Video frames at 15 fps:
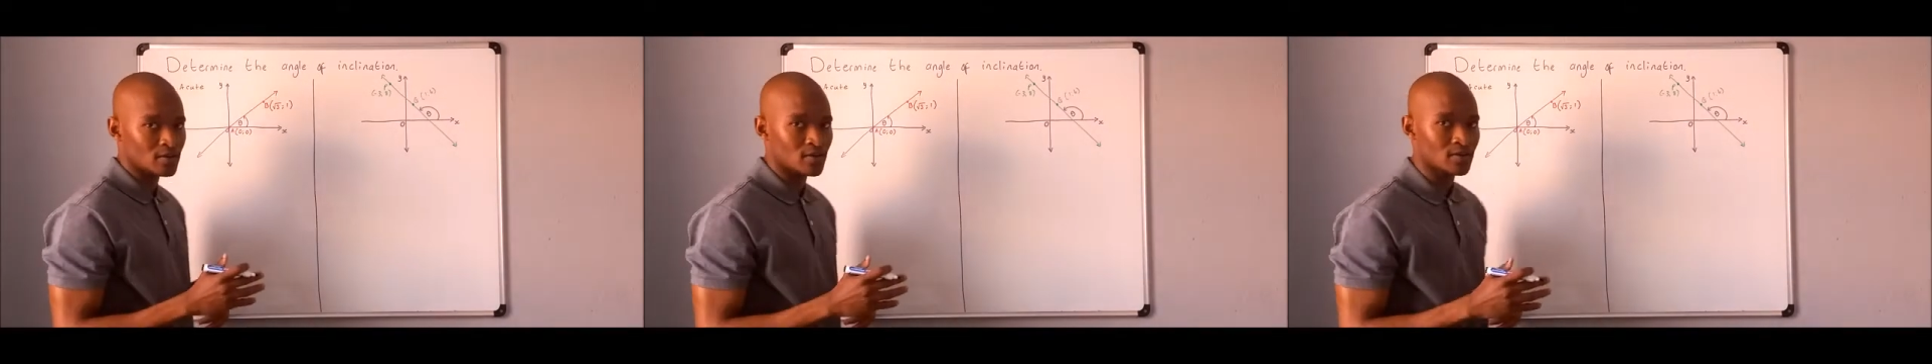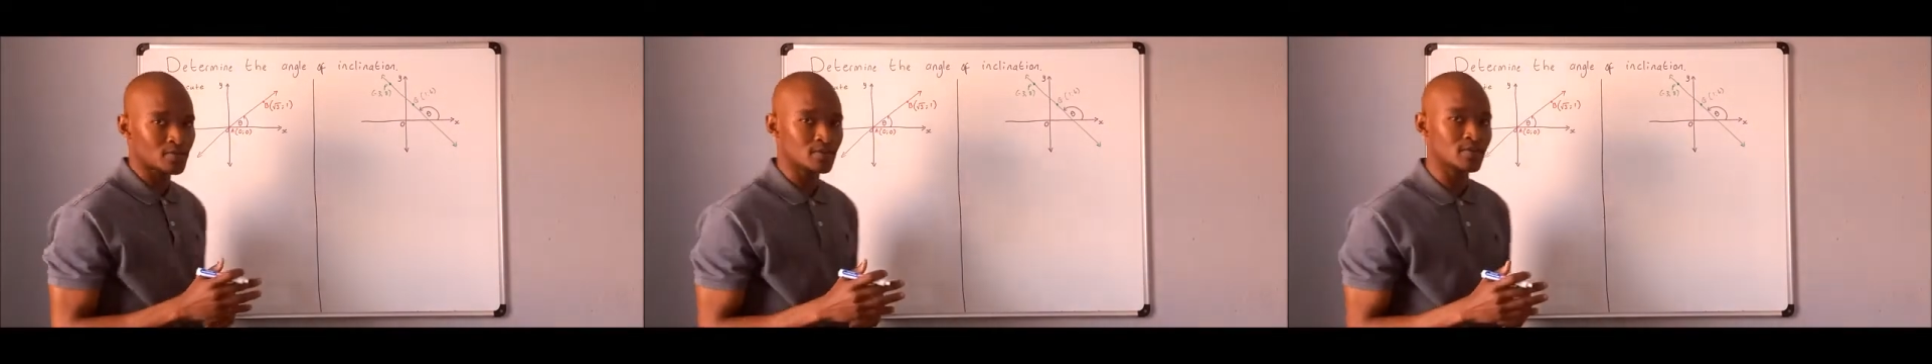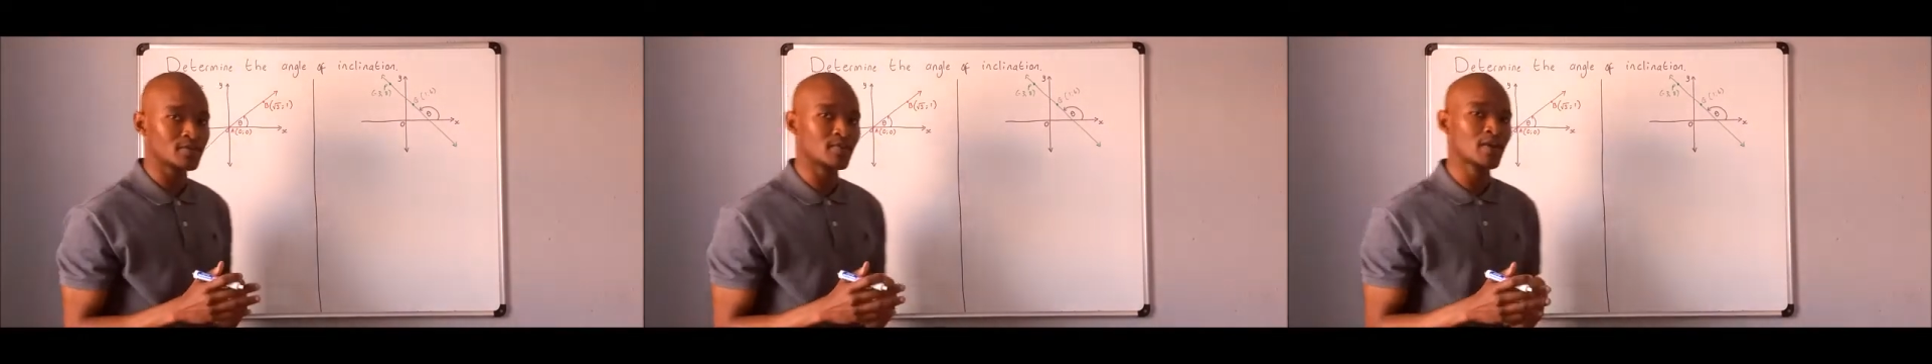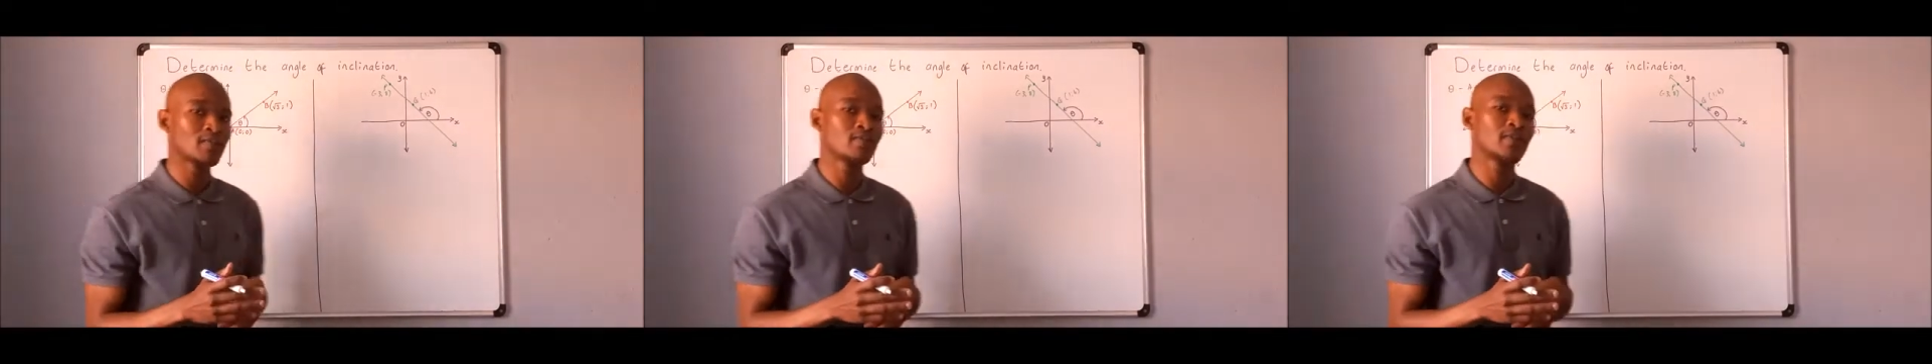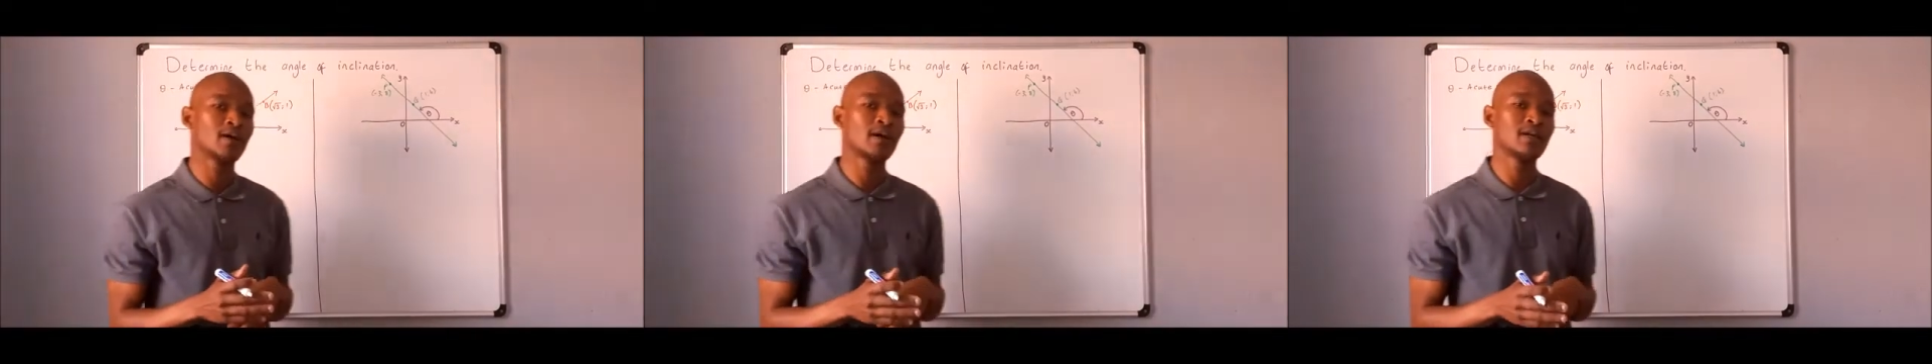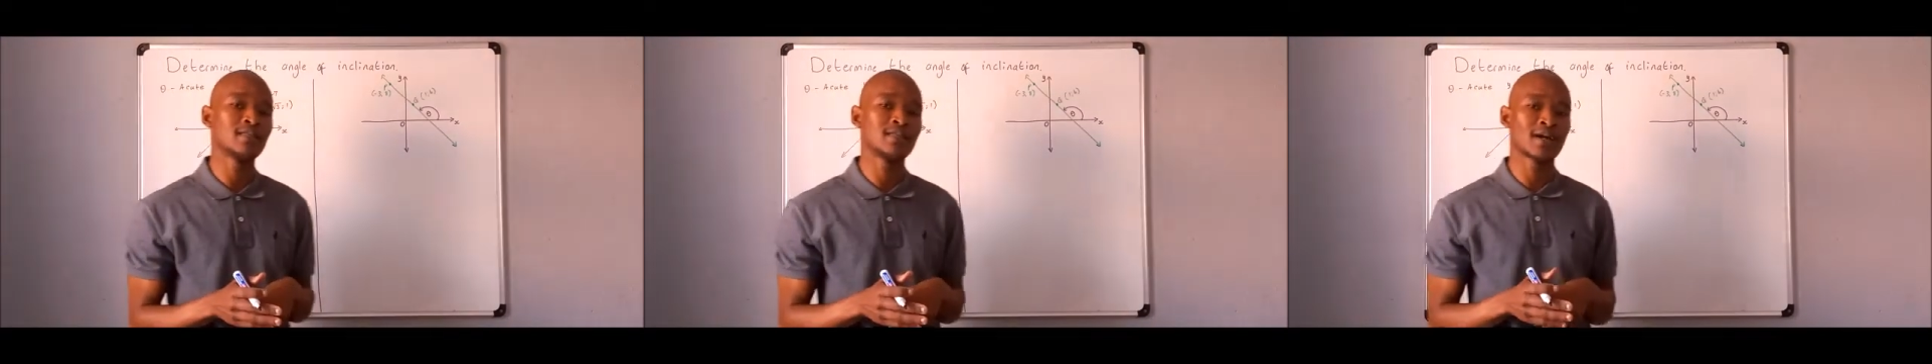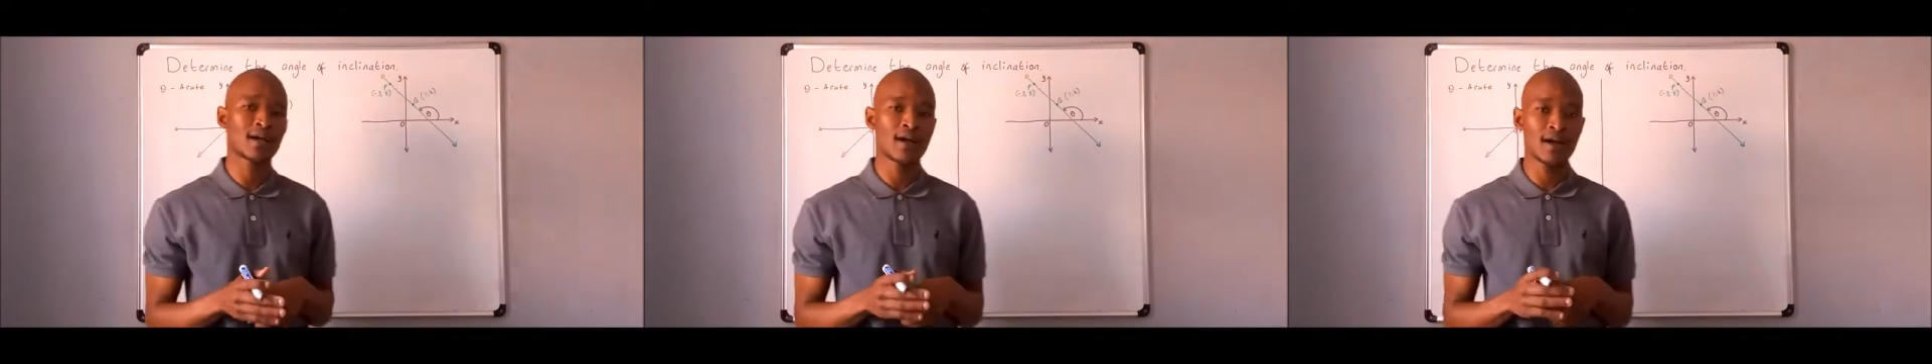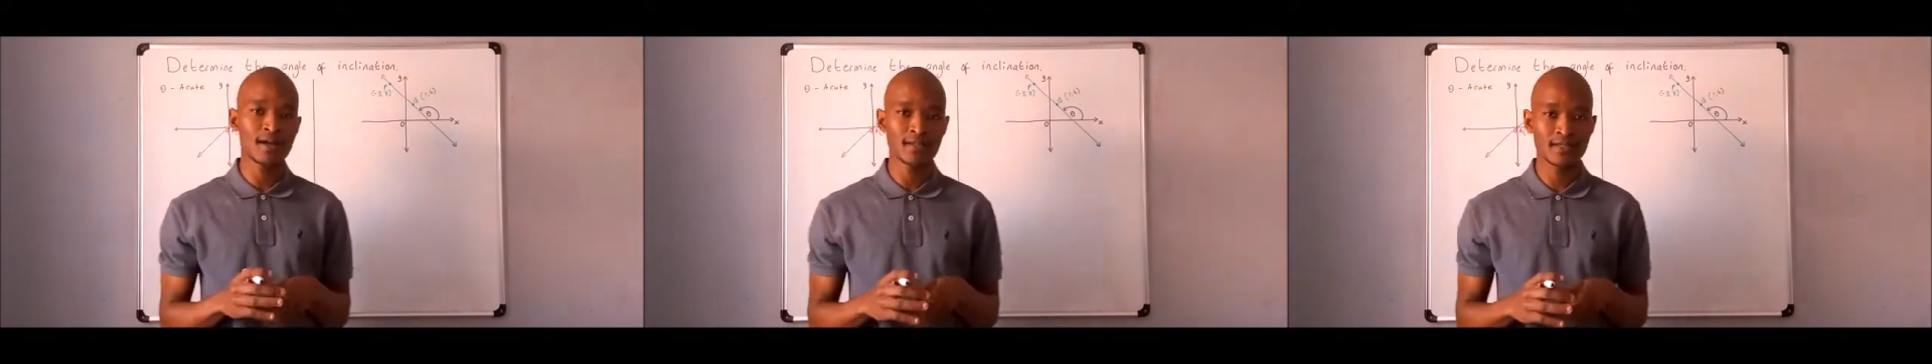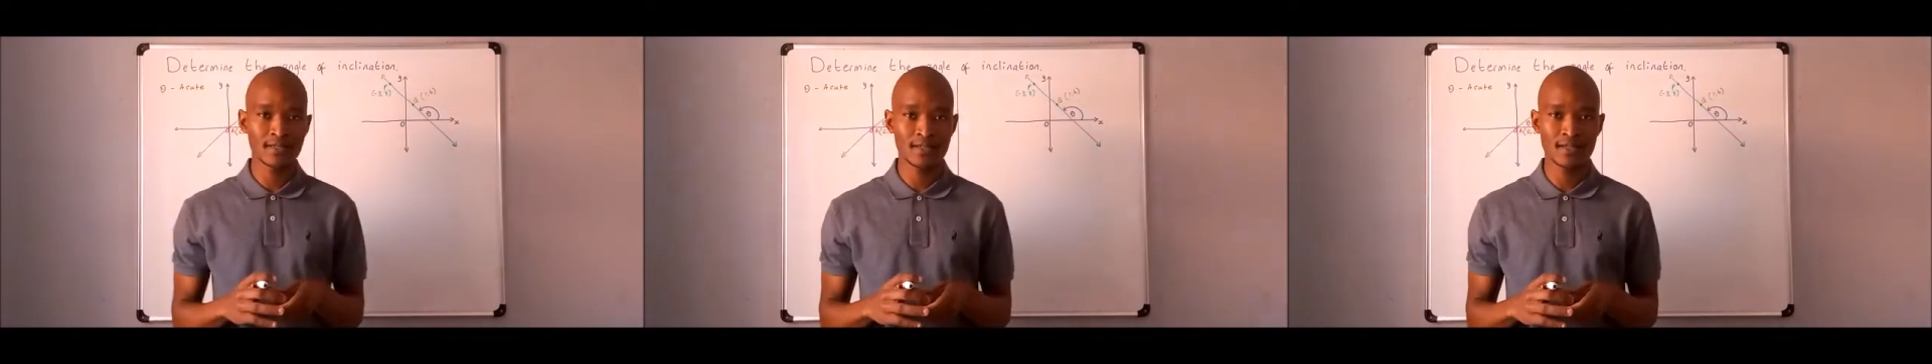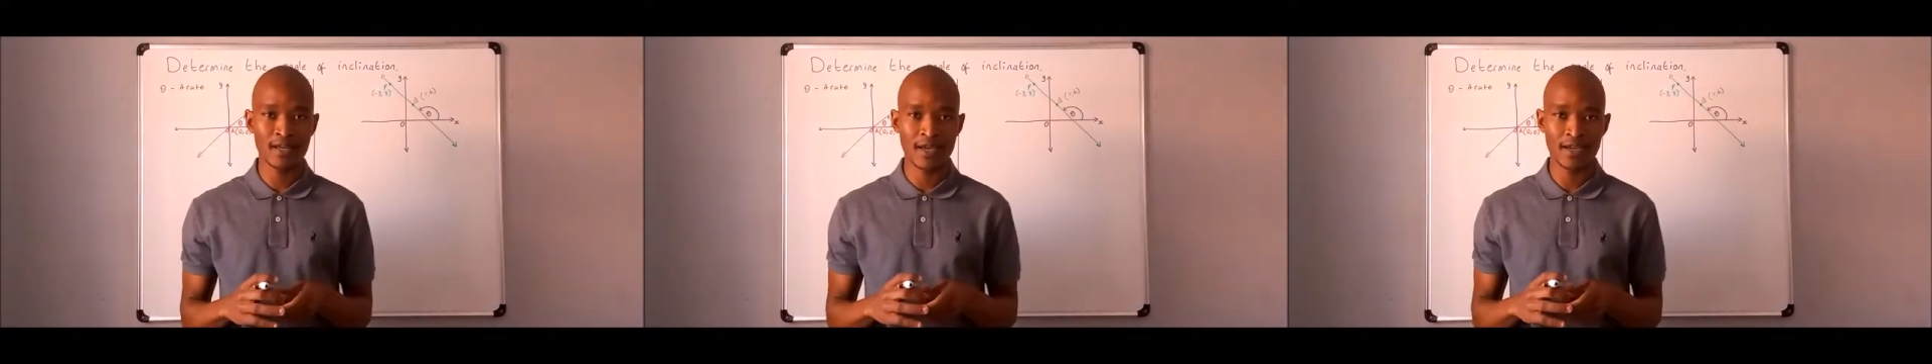because remember in the
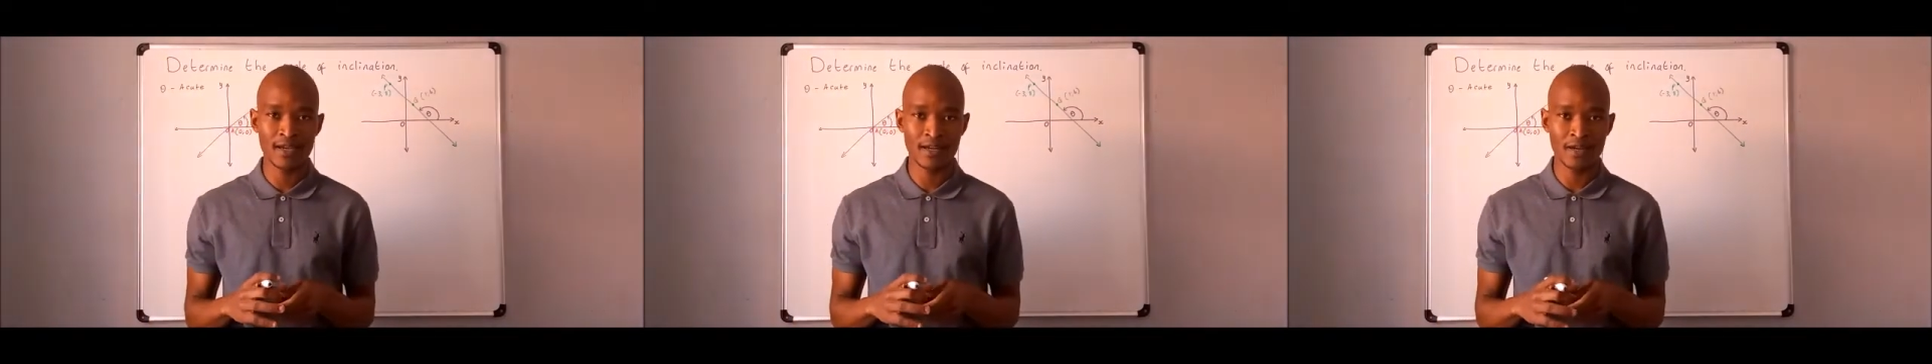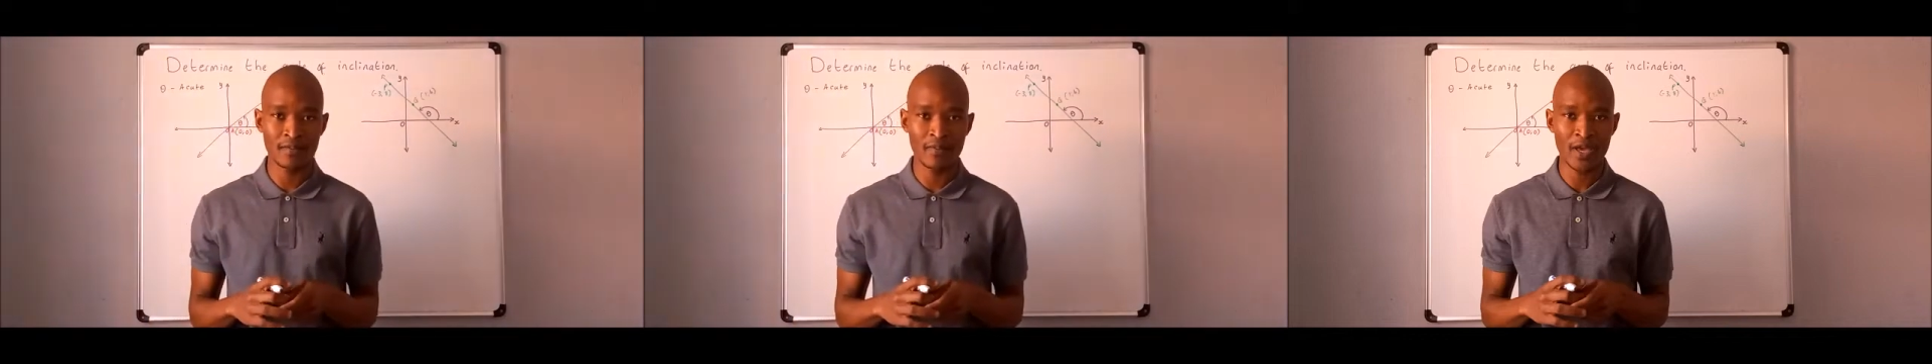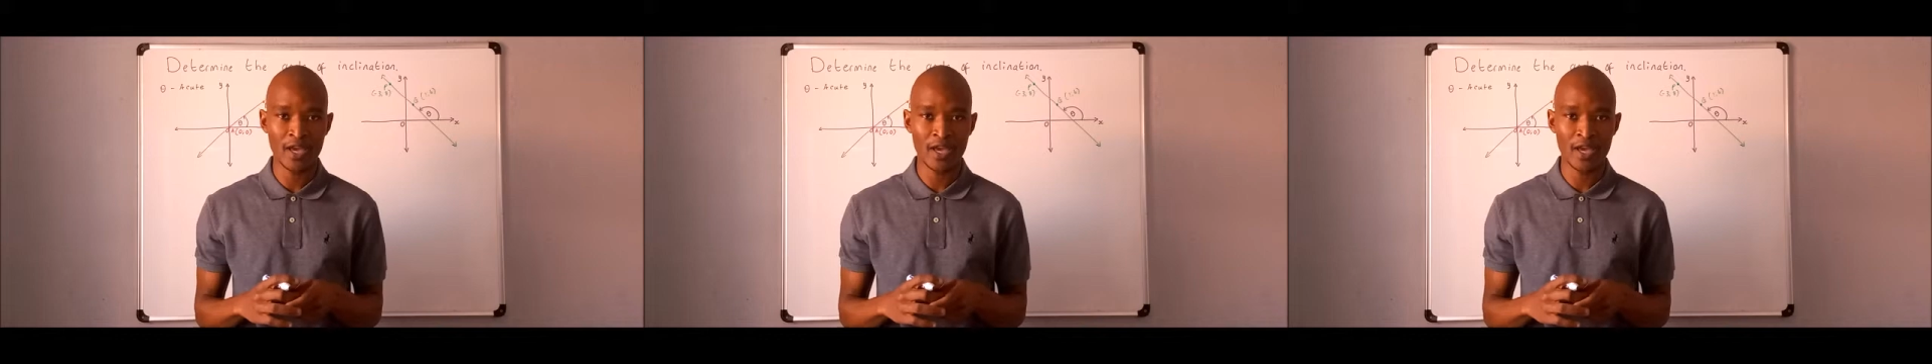cast diagram,